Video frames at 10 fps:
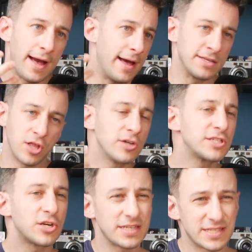As long
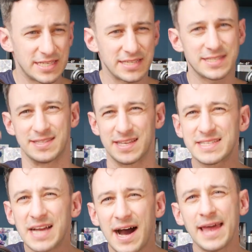as you're consistent. The
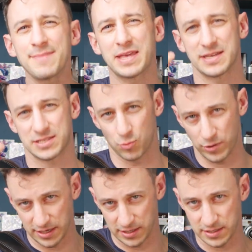timing is
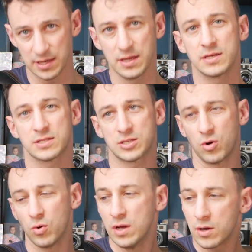weird.
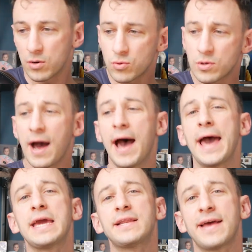So
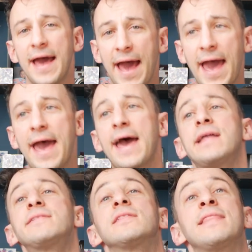right
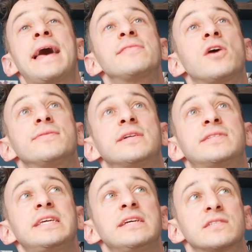hand, land on the
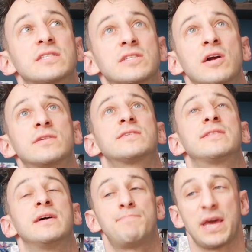D and start
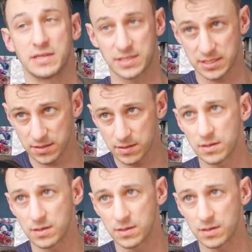the bass.